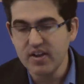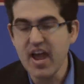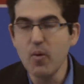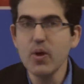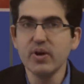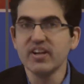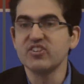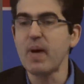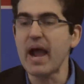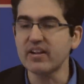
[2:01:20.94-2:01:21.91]
Now, we would
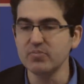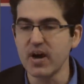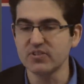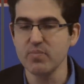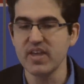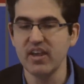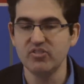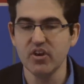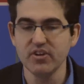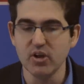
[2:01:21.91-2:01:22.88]
expect as much from the
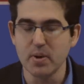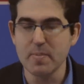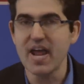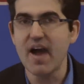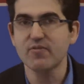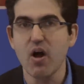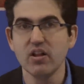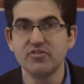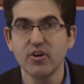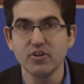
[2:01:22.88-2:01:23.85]
ACLU. I mean, after
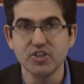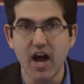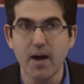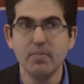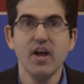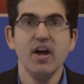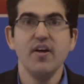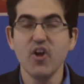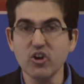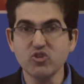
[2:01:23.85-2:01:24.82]
all, it's their job.
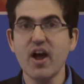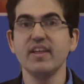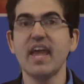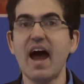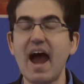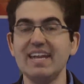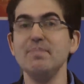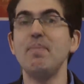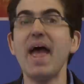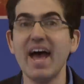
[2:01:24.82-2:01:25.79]
They're trying to get
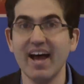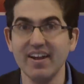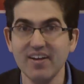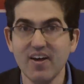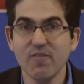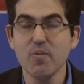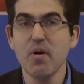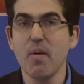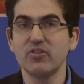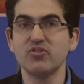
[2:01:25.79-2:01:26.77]
ID banned from
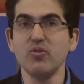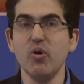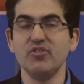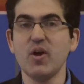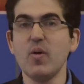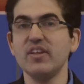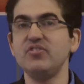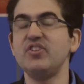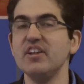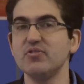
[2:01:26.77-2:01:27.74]
public schools. They want to
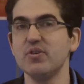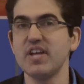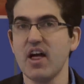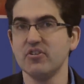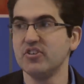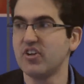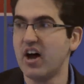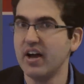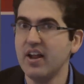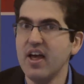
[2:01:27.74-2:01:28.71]
censor intelligent
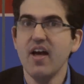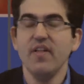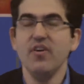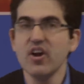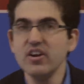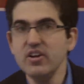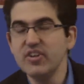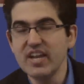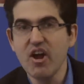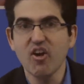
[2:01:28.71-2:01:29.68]
design. They're going to use
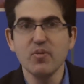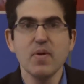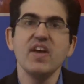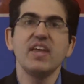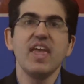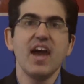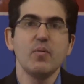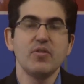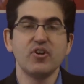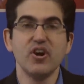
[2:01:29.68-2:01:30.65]
any argument they can,
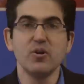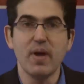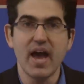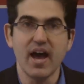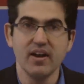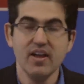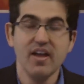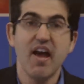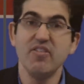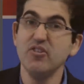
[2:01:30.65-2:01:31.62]
whether good or bad,
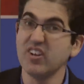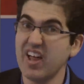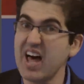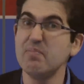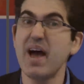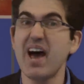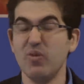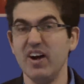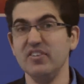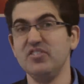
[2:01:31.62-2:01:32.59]
and used a lot of bad
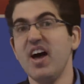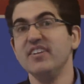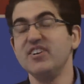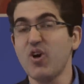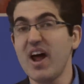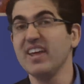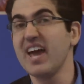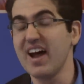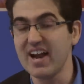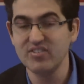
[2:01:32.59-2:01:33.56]
ones, to try to
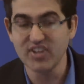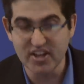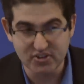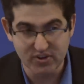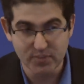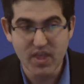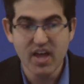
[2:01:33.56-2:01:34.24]
get ID censored.